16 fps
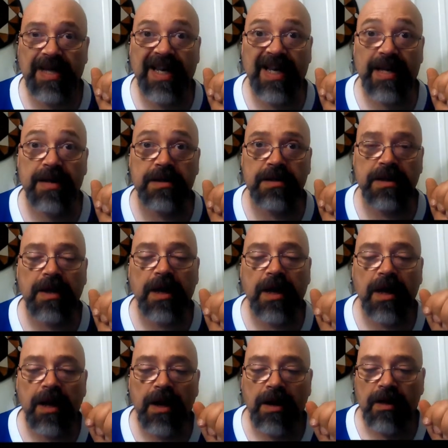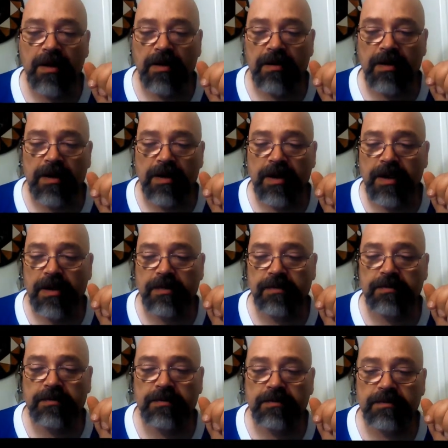Kiss or